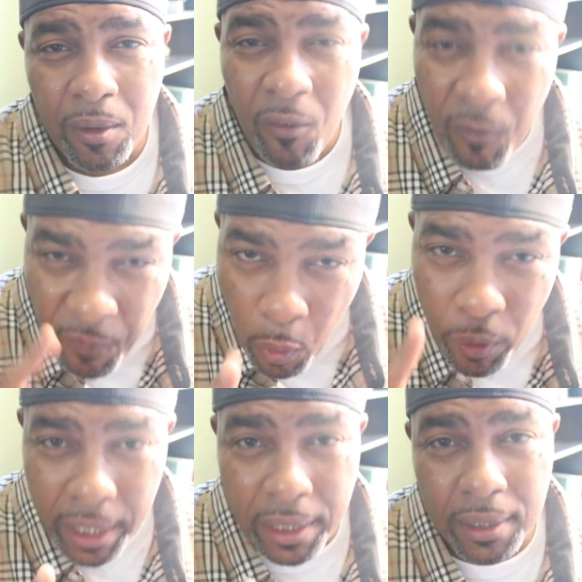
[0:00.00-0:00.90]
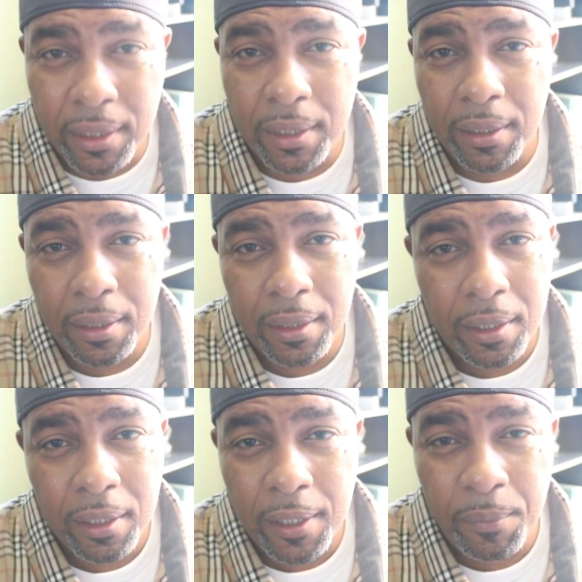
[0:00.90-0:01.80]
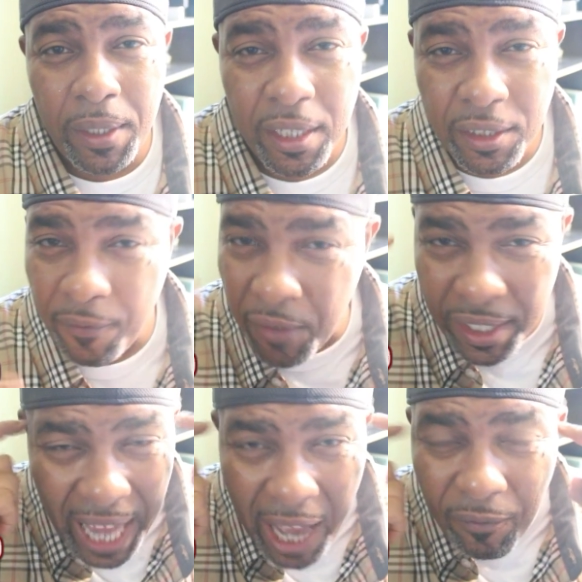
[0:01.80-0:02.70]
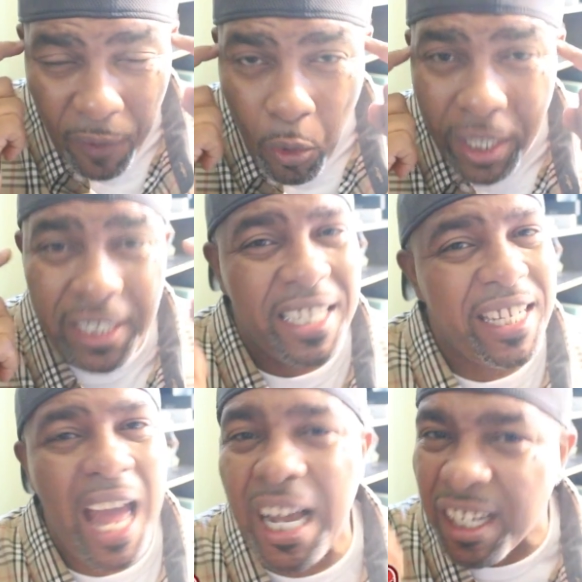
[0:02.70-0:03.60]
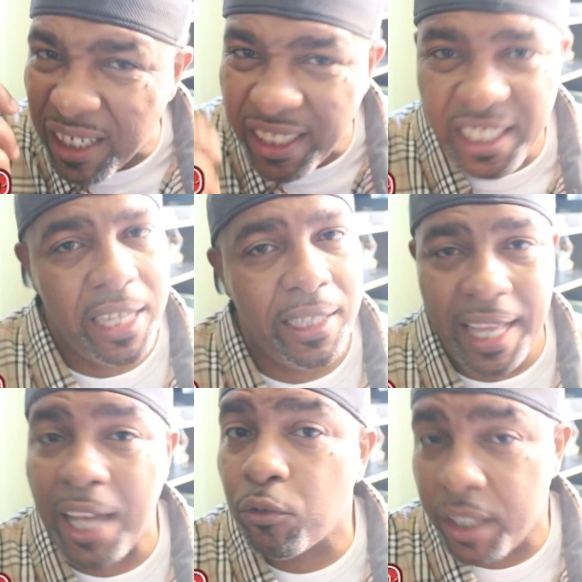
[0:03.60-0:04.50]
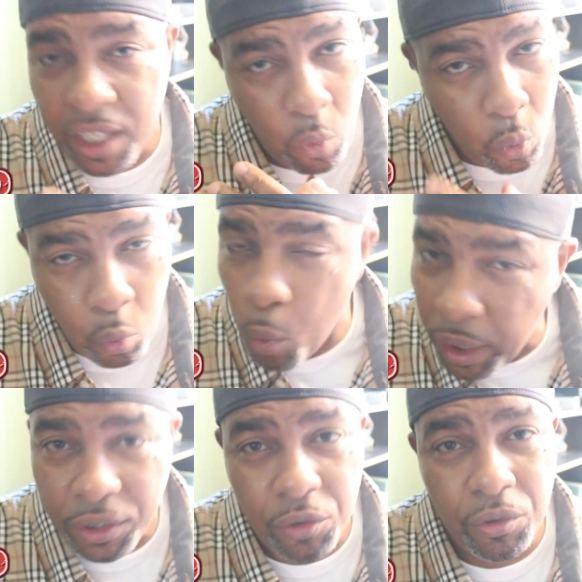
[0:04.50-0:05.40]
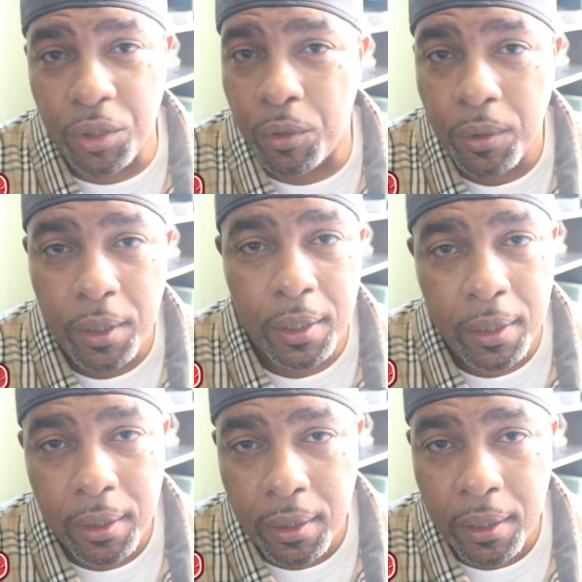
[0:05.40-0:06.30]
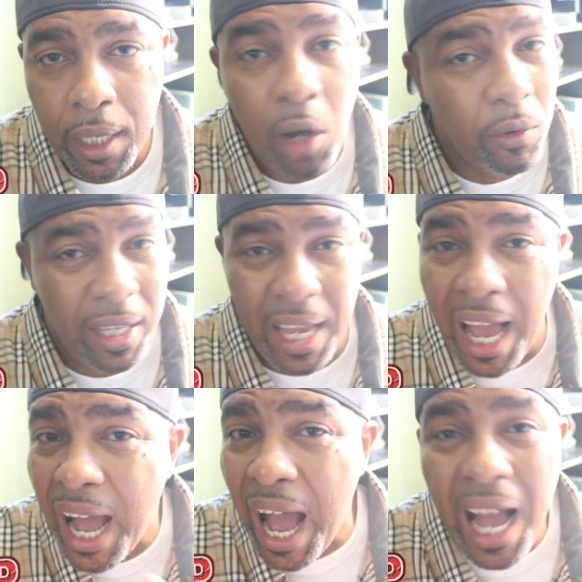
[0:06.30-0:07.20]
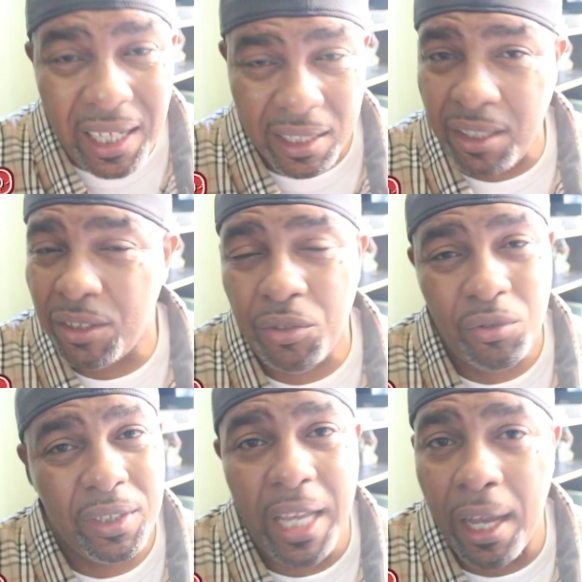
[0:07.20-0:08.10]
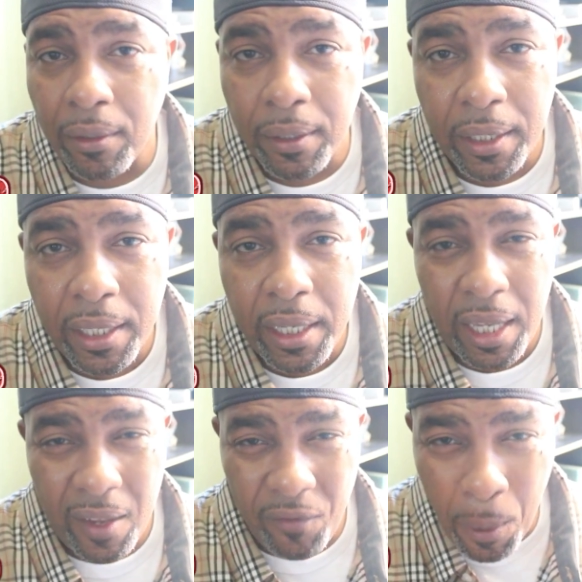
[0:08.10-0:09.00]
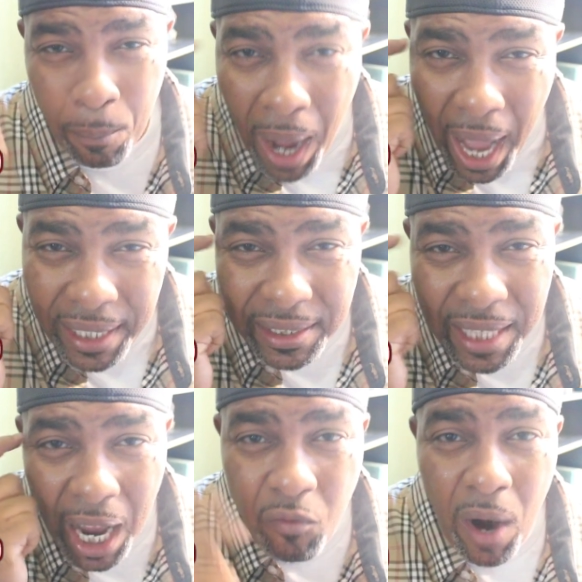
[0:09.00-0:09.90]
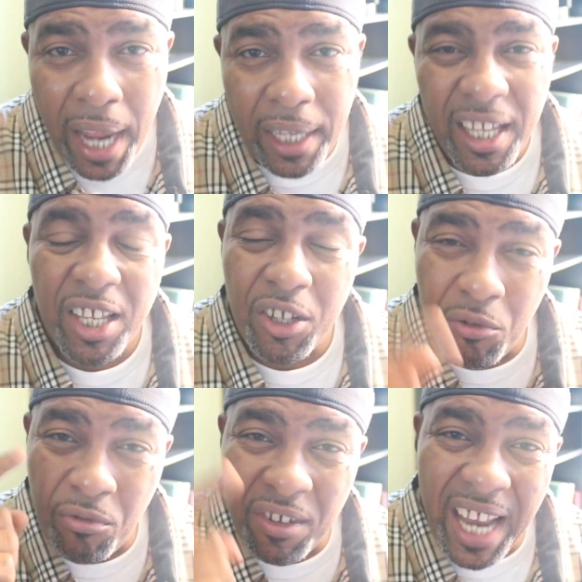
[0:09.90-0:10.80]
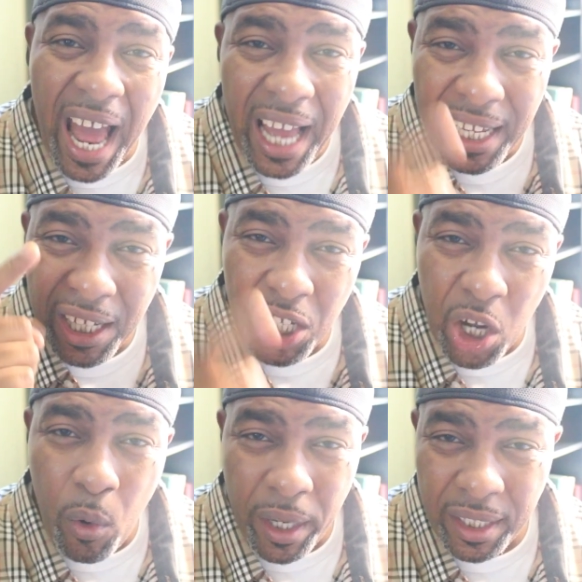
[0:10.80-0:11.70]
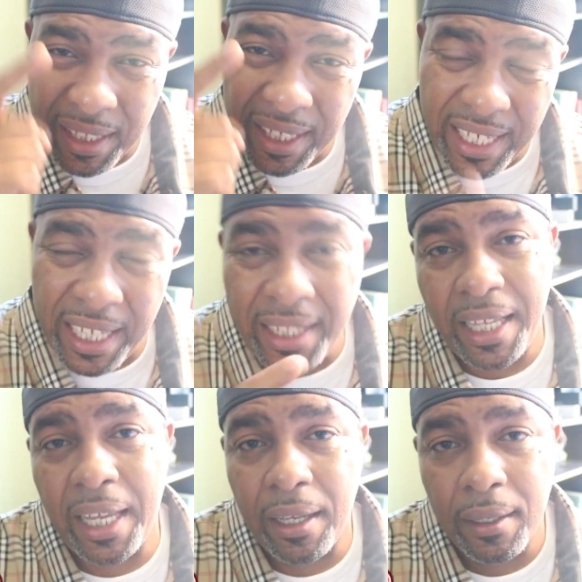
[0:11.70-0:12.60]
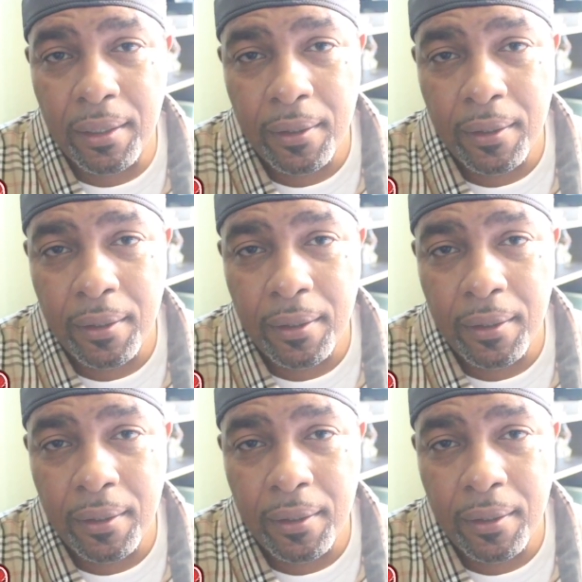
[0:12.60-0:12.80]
Focus. Because if you're not focused, you're not going to get there. I don't care what you do. I don't care how good you sell. If your mind is not right, you're not going to get there.